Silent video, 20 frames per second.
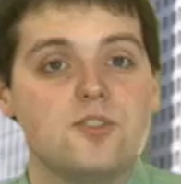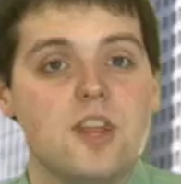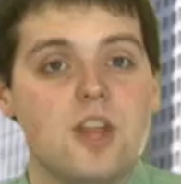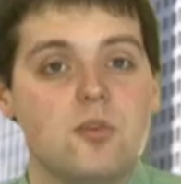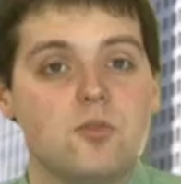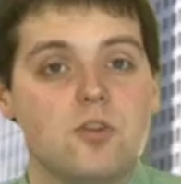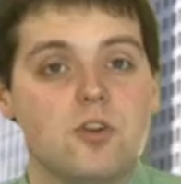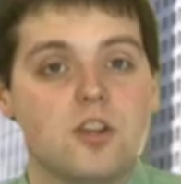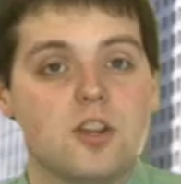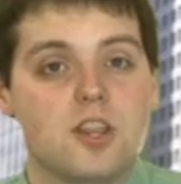
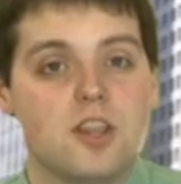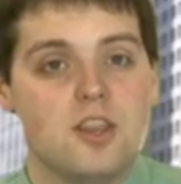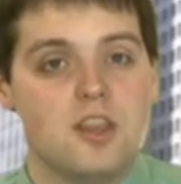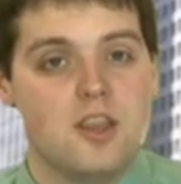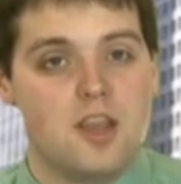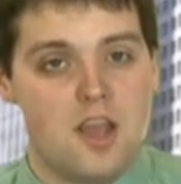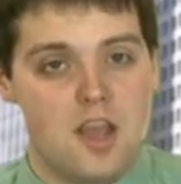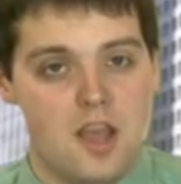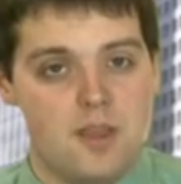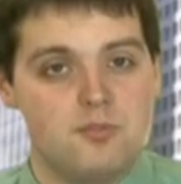Network.
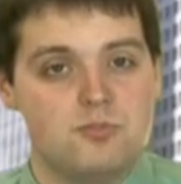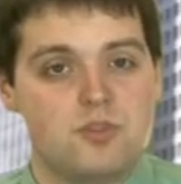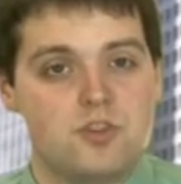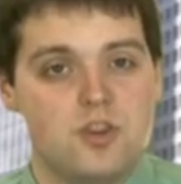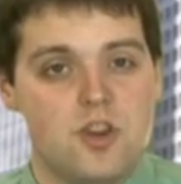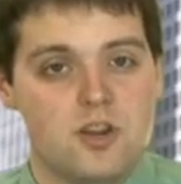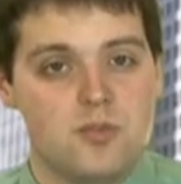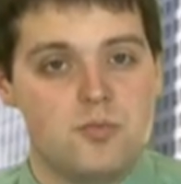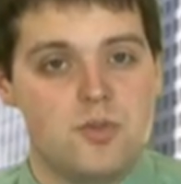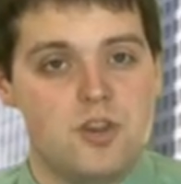I'm
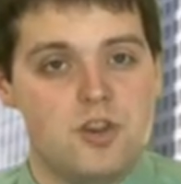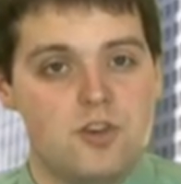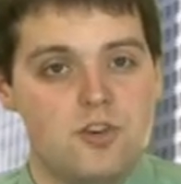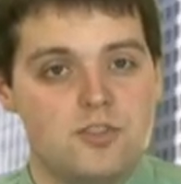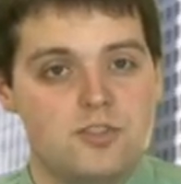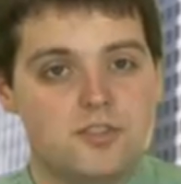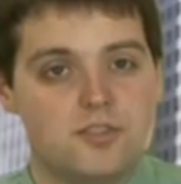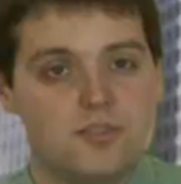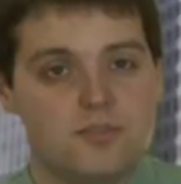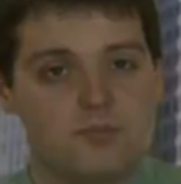Chuck
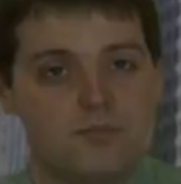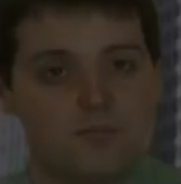Pierce.